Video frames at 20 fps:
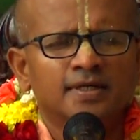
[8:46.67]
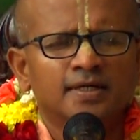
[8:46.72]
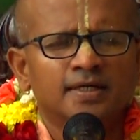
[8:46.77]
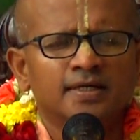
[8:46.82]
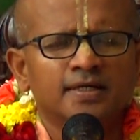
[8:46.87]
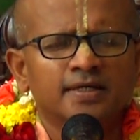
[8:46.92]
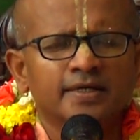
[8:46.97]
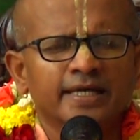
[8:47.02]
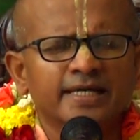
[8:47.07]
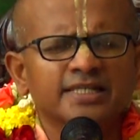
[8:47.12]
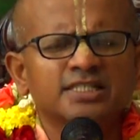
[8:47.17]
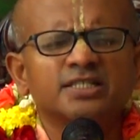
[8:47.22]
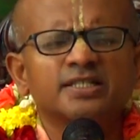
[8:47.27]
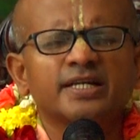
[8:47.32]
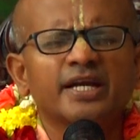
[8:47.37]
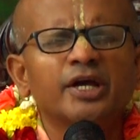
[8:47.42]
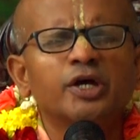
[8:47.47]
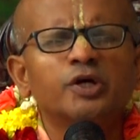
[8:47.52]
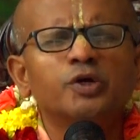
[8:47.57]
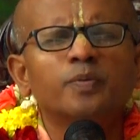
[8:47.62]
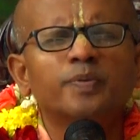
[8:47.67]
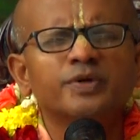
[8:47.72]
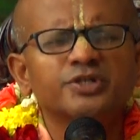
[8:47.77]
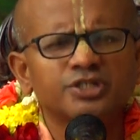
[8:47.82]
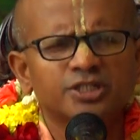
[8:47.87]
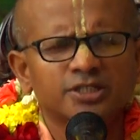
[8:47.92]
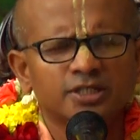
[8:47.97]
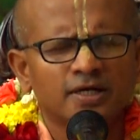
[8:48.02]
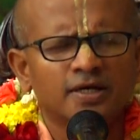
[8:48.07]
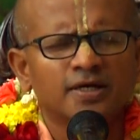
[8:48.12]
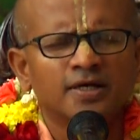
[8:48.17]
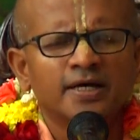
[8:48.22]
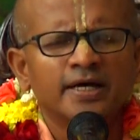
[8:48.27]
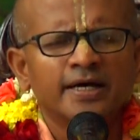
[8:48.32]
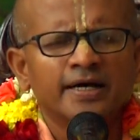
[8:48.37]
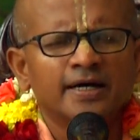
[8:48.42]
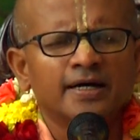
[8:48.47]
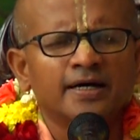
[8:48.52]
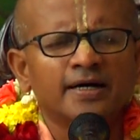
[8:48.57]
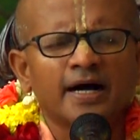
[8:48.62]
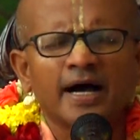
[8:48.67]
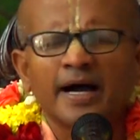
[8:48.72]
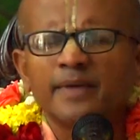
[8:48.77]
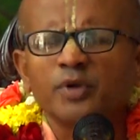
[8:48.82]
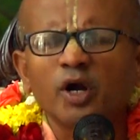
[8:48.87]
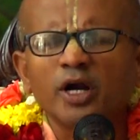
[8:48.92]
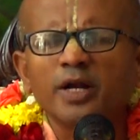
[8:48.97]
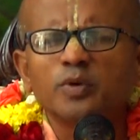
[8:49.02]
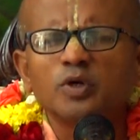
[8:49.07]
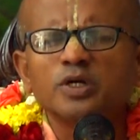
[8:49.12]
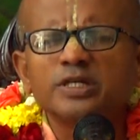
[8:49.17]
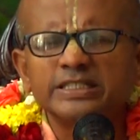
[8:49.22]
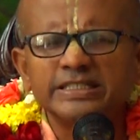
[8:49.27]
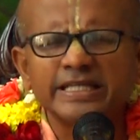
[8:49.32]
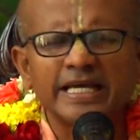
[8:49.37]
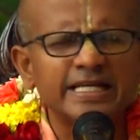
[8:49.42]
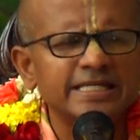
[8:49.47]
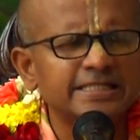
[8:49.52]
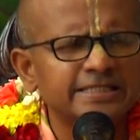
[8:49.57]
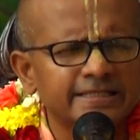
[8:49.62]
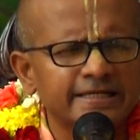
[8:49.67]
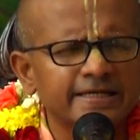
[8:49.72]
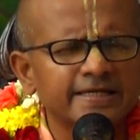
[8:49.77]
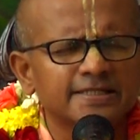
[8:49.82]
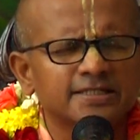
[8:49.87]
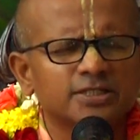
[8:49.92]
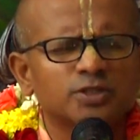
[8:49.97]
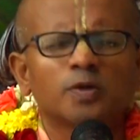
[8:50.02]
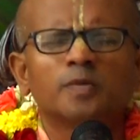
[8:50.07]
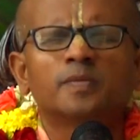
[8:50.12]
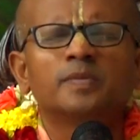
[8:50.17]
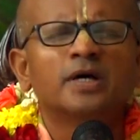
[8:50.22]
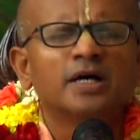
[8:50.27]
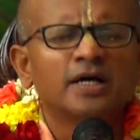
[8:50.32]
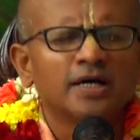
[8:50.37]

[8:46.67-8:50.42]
uh, Yes, Shreyanu Pashya, uh, I'm not able to see any Shreya, so